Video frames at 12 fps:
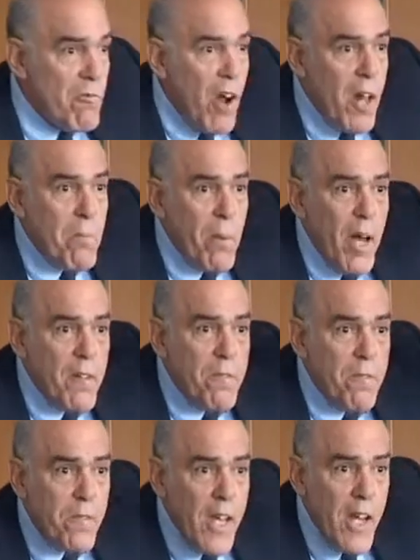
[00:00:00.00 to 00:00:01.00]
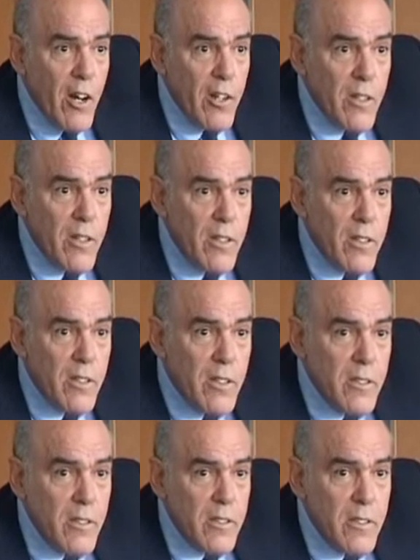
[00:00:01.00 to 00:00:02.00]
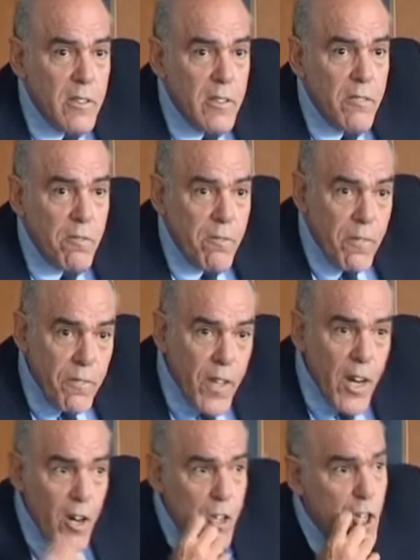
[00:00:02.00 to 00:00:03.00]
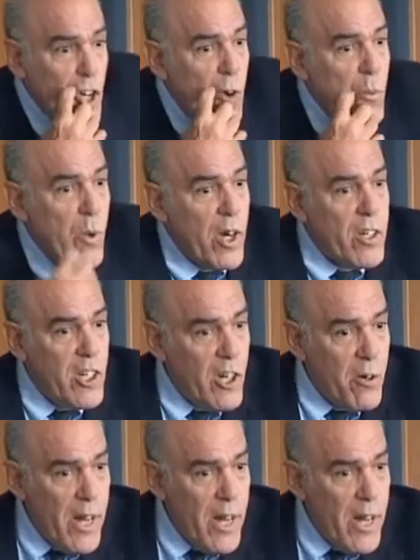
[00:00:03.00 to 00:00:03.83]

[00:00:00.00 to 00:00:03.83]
run by fear. Fear. You don't work,